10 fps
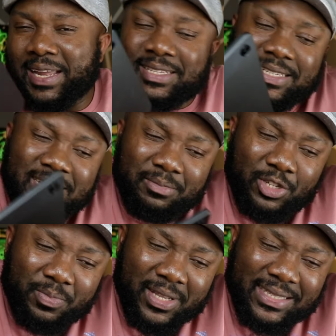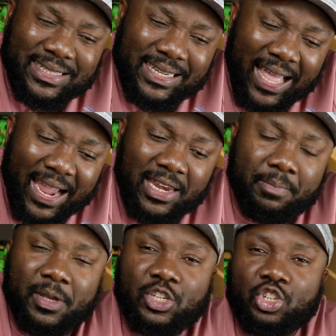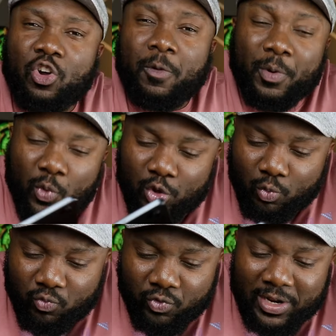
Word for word: and seems to be a tiny bit sharper when you